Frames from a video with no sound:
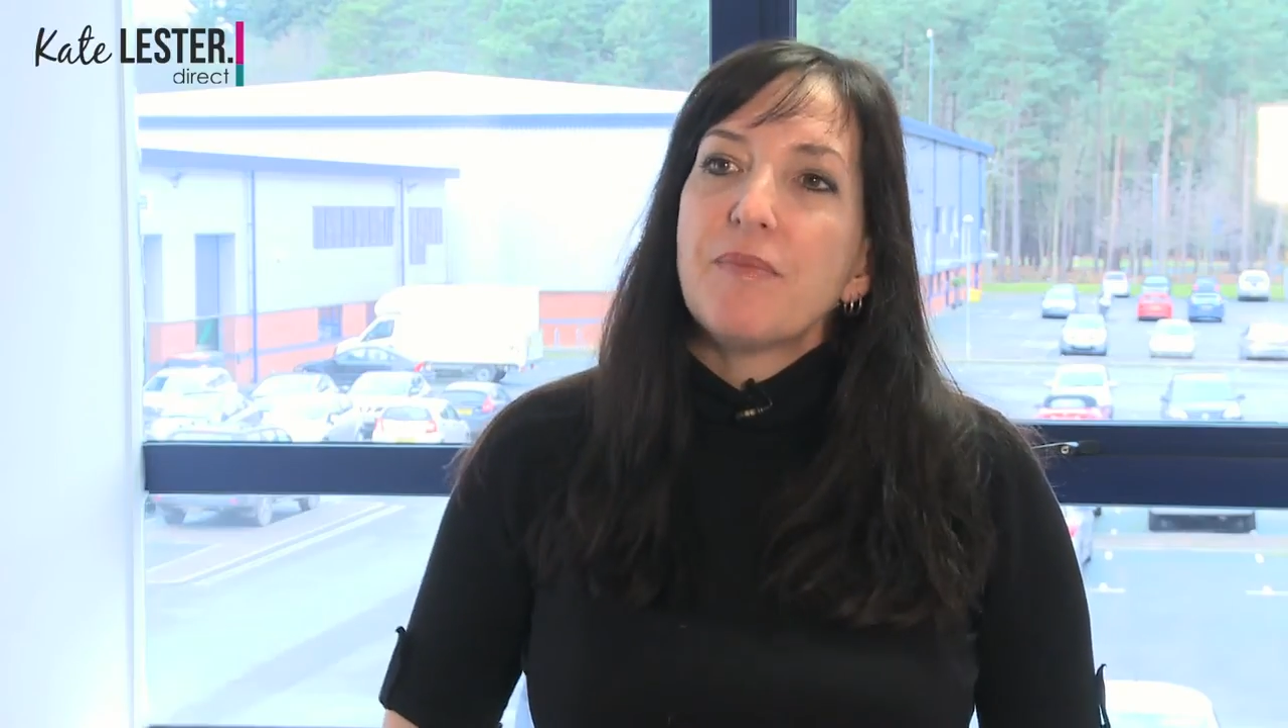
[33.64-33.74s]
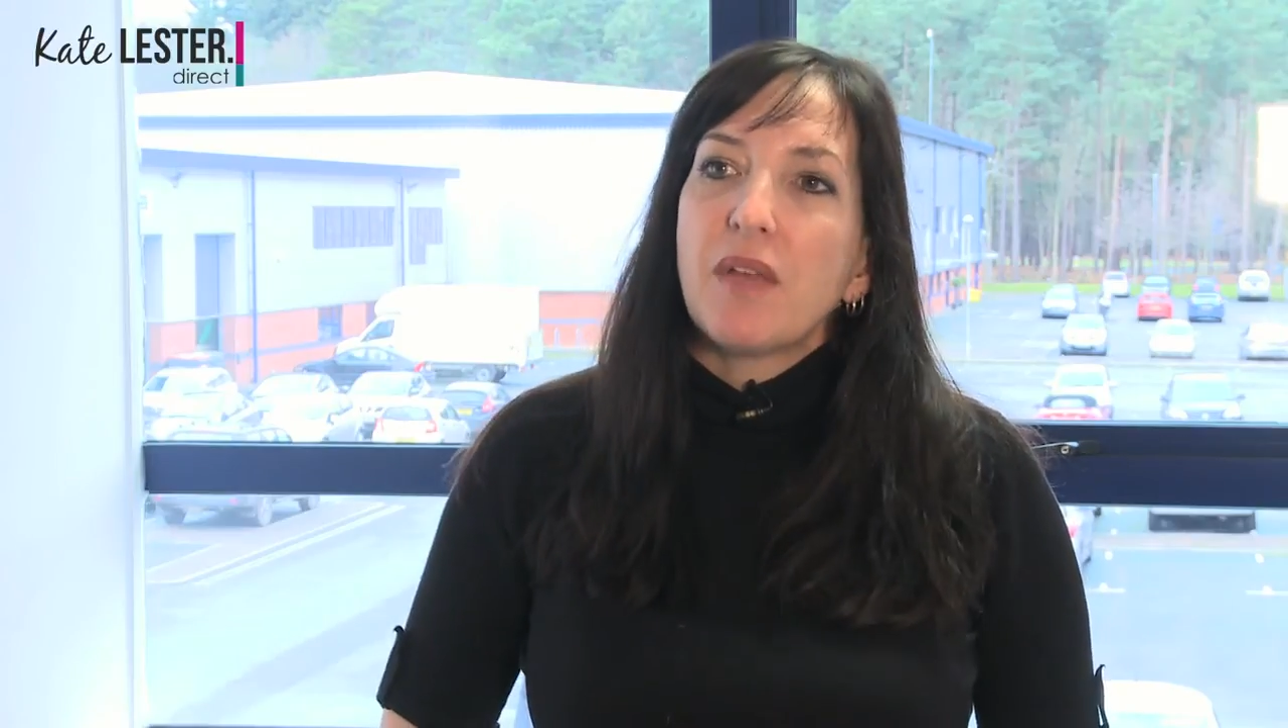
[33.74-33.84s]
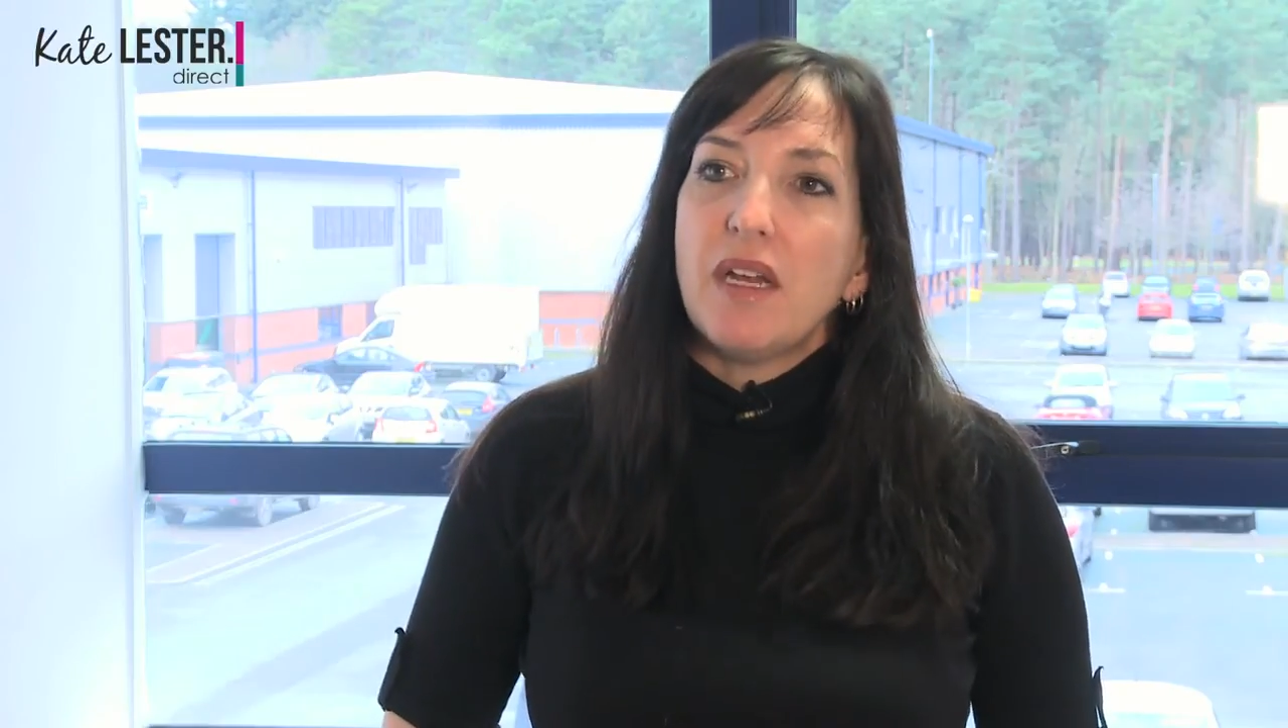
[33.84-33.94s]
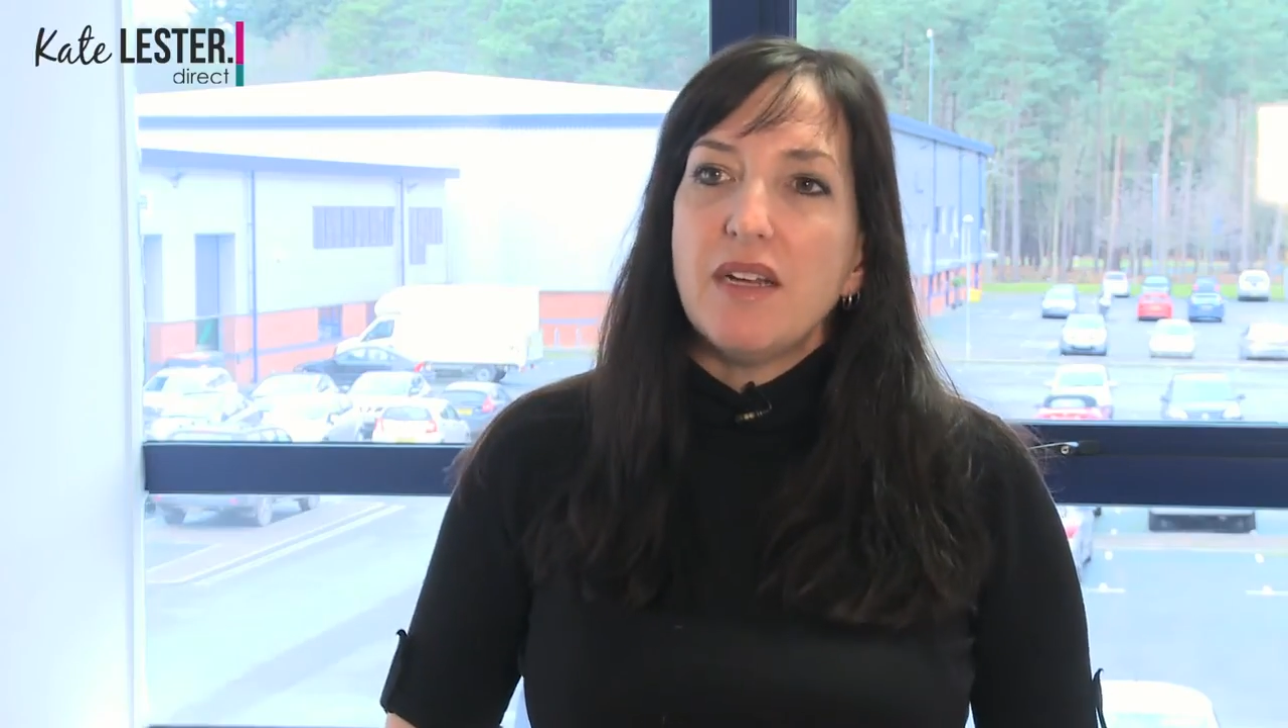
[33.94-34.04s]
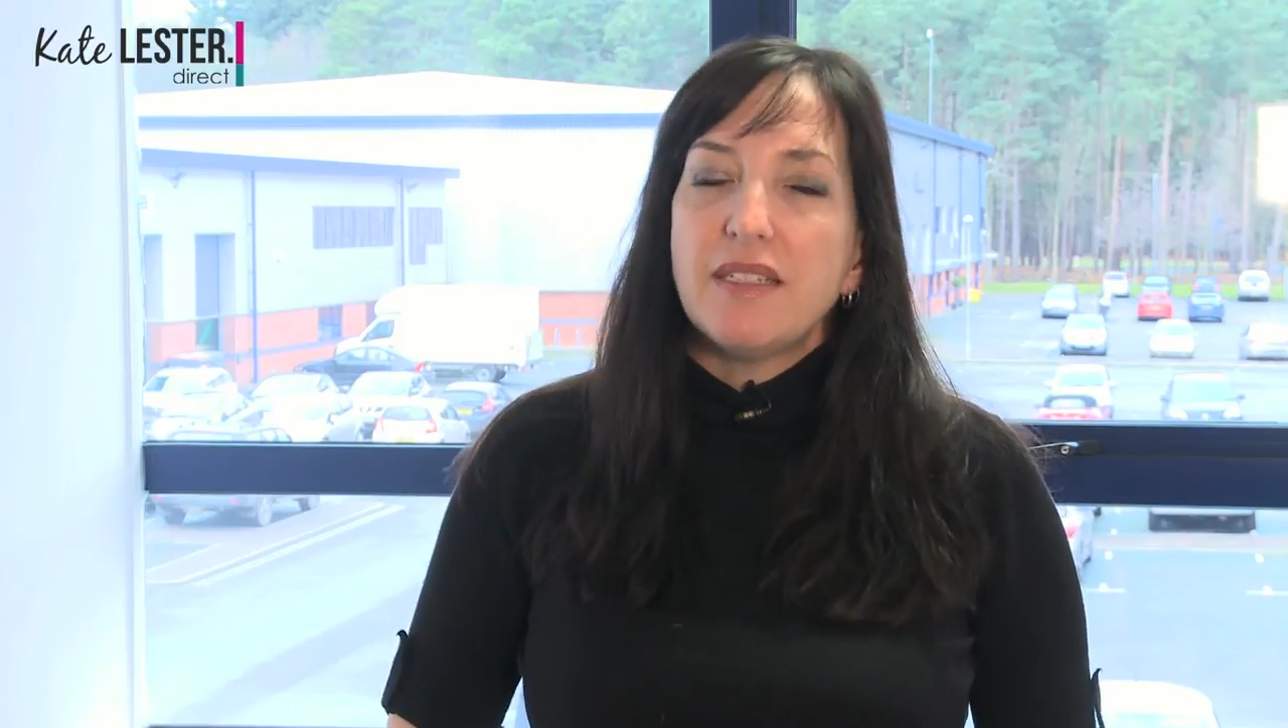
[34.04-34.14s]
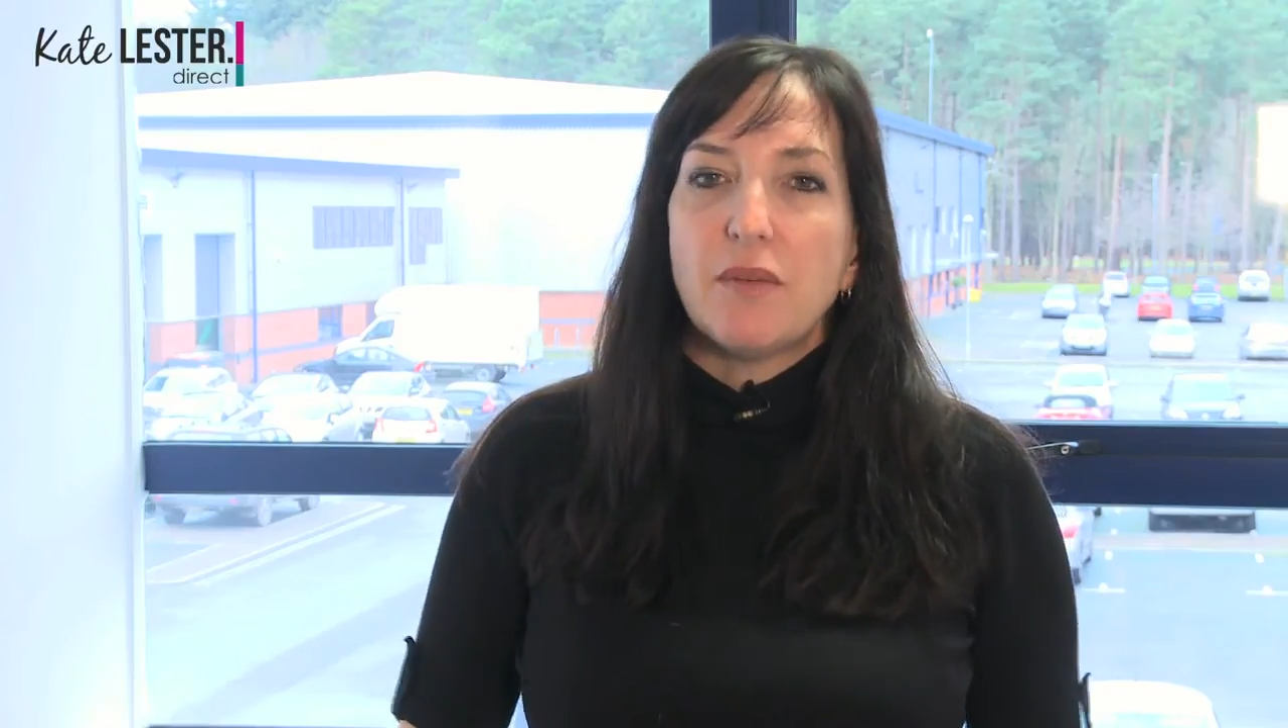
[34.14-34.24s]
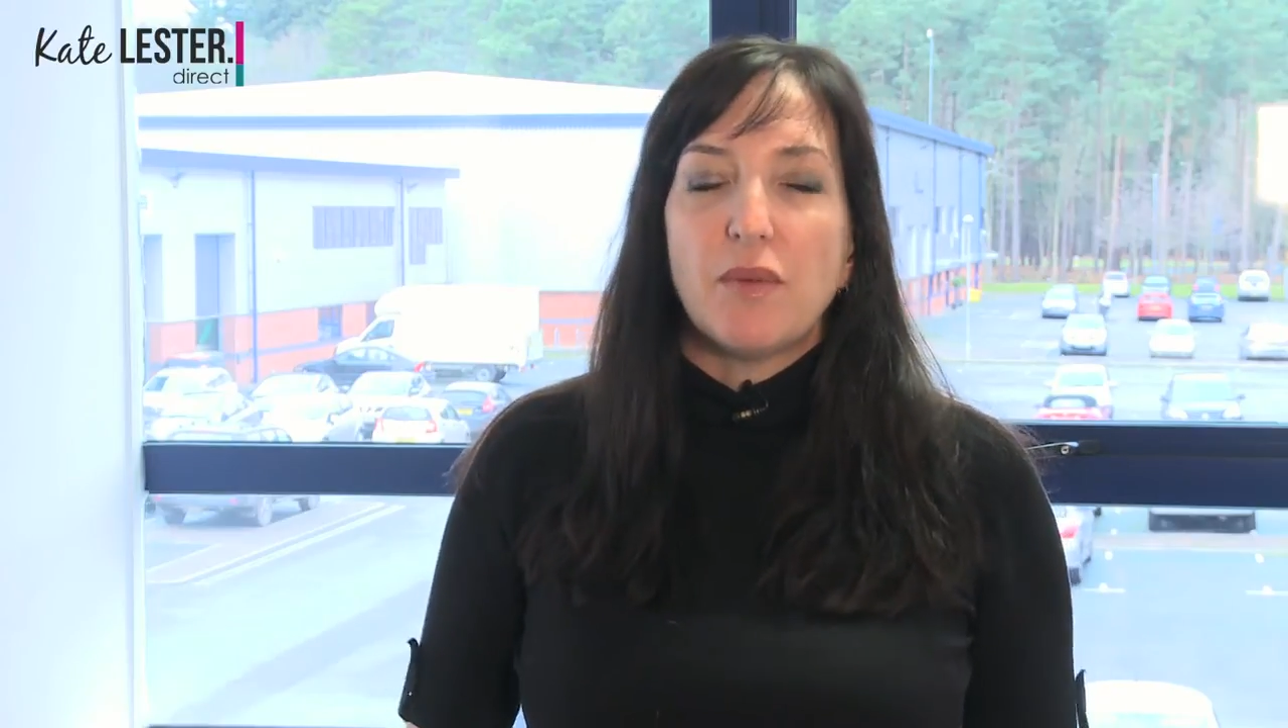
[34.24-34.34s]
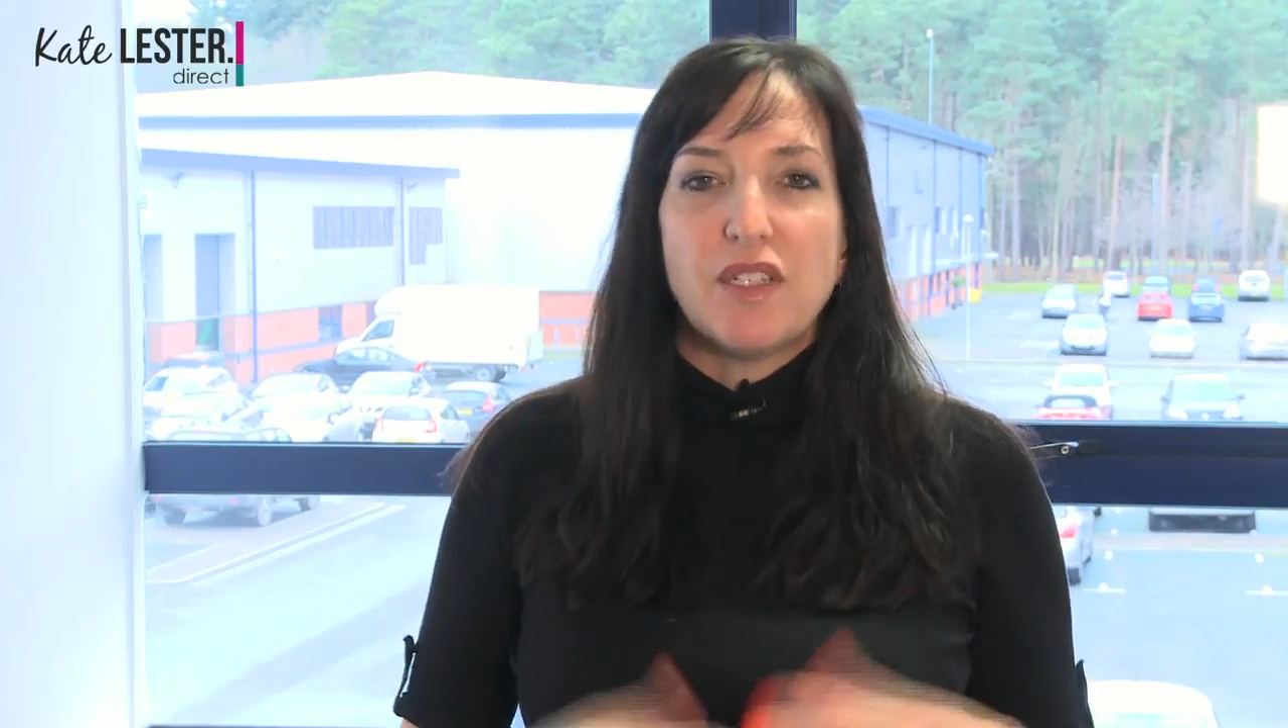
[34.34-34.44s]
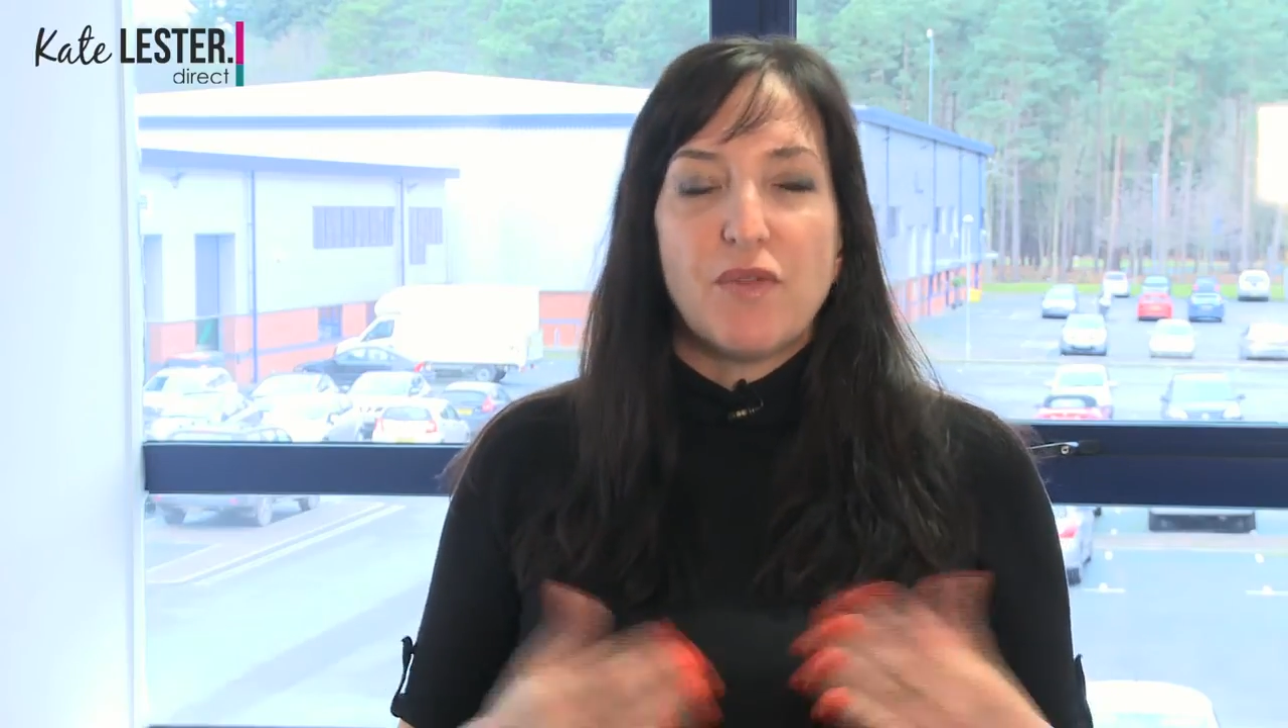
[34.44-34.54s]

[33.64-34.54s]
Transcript: And I said, well,